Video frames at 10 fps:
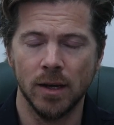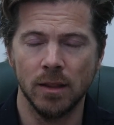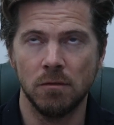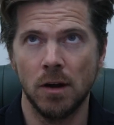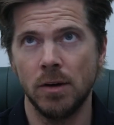
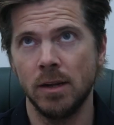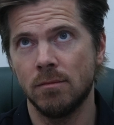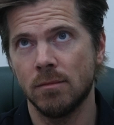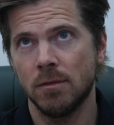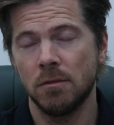At the
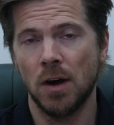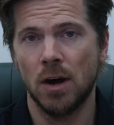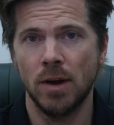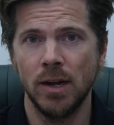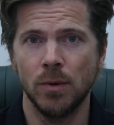very
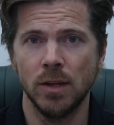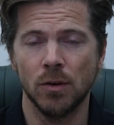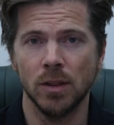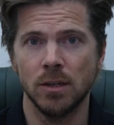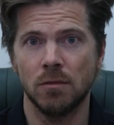far end, where
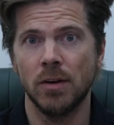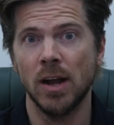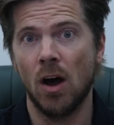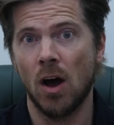you've got these very